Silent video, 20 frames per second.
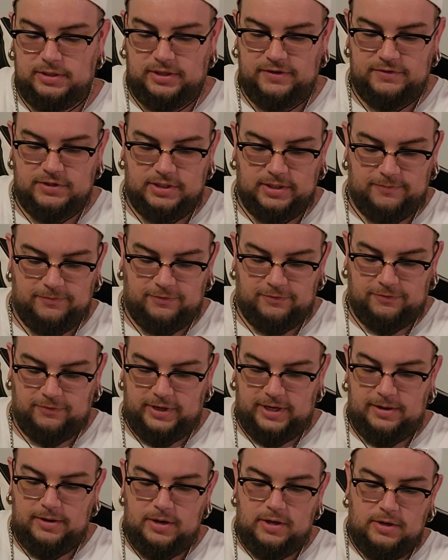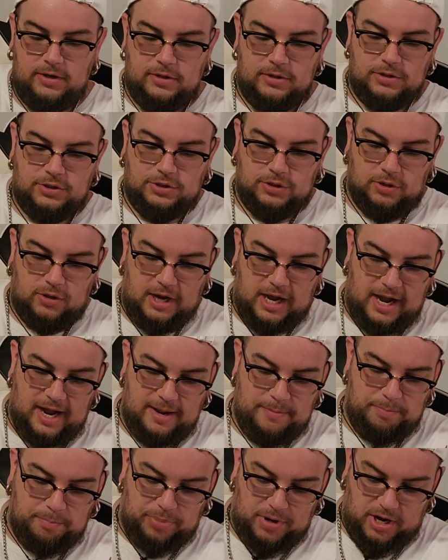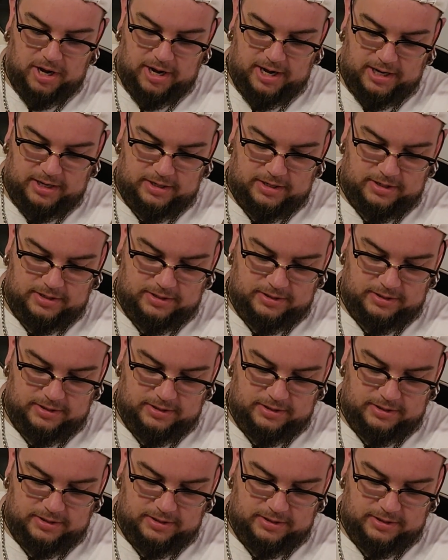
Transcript: he'll give you something for free. So I bought,